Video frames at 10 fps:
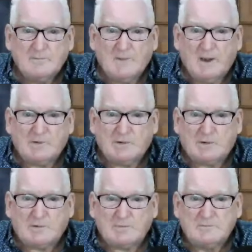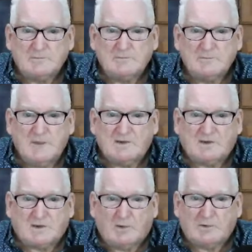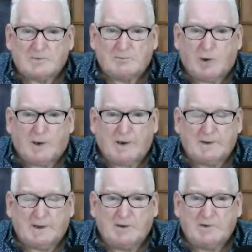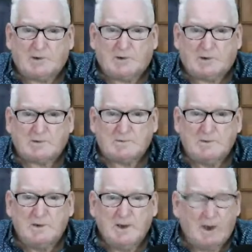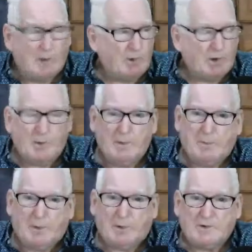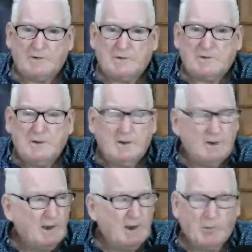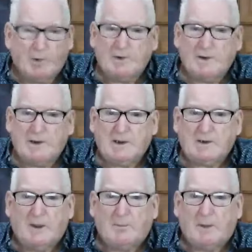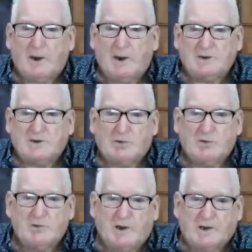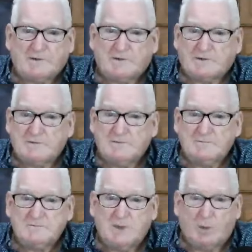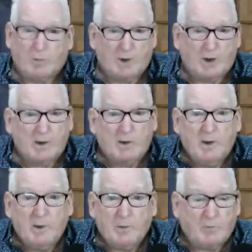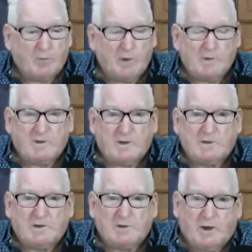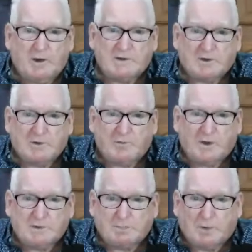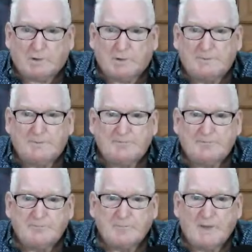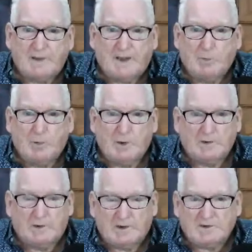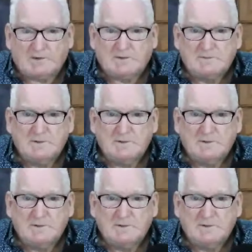and took it and sold it prior to going to court? And when I reported it, what did they get? A barrage of lies. And when I referred to those lies on Facebook, and they were lies,